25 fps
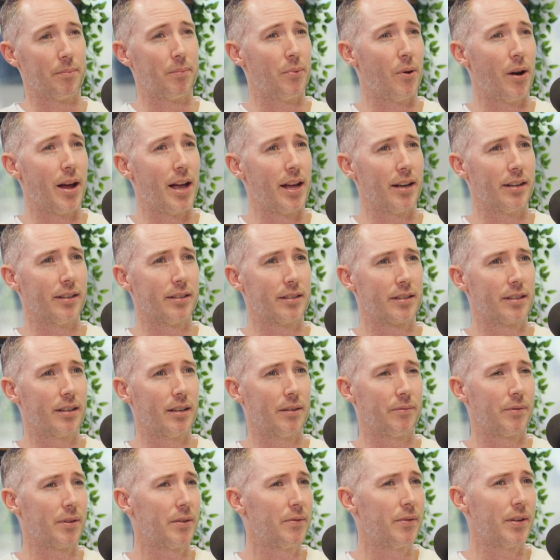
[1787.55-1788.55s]
brand
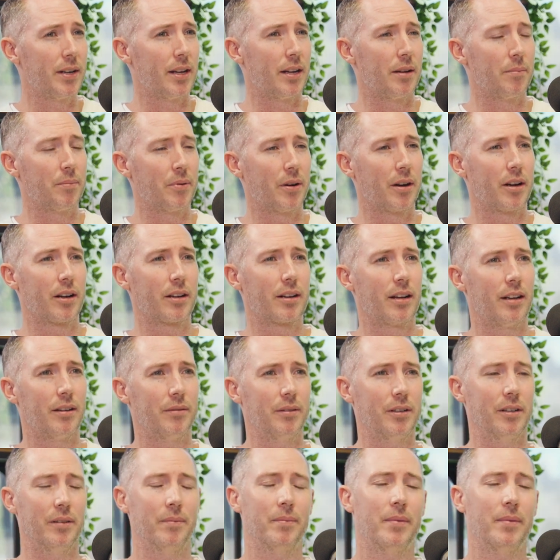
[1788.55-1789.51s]
itself, even at a product level.